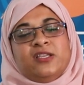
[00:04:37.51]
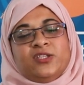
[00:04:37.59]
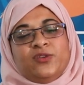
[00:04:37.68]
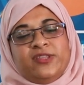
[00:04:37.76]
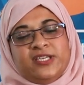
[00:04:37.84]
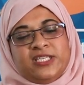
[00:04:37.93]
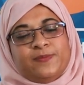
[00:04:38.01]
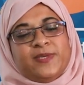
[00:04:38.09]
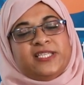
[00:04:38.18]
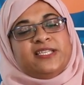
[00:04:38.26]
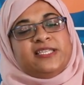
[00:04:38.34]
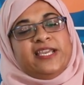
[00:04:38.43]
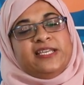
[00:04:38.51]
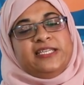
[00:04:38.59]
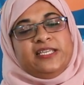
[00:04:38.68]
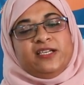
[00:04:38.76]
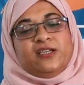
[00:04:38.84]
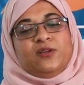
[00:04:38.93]
So this business
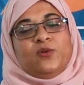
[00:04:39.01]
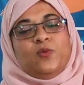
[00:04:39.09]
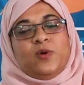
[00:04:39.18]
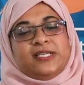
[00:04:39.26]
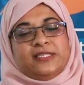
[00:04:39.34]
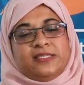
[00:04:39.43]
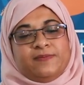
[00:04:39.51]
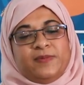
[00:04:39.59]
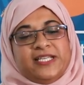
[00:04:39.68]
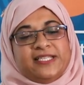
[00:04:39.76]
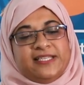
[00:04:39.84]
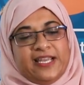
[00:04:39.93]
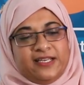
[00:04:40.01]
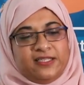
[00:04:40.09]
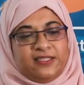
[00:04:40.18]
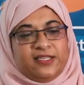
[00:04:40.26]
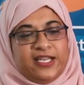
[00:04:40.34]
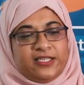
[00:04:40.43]
idea was
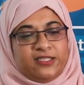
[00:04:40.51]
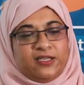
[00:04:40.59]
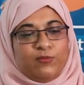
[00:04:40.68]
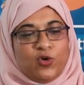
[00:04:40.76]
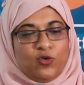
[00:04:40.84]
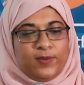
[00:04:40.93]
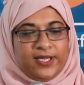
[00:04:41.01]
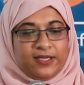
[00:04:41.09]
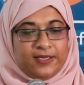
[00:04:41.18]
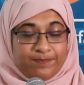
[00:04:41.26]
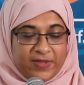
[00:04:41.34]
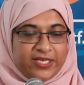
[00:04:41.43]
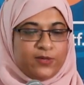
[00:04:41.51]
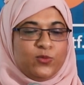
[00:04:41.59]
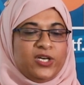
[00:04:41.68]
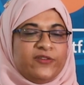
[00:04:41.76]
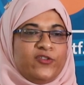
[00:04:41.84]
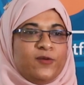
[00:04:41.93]
presented at the
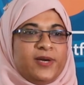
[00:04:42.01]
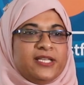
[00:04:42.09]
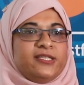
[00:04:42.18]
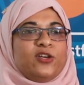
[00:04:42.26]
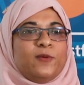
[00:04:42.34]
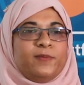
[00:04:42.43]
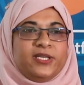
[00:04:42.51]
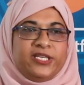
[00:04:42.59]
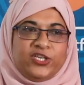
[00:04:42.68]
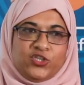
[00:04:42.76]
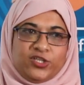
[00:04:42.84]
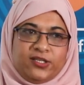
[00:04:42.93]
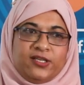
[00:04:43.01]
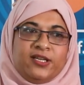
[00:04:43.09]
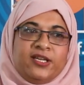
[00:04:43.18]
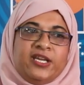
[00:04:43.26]
Mula Formanzi competition.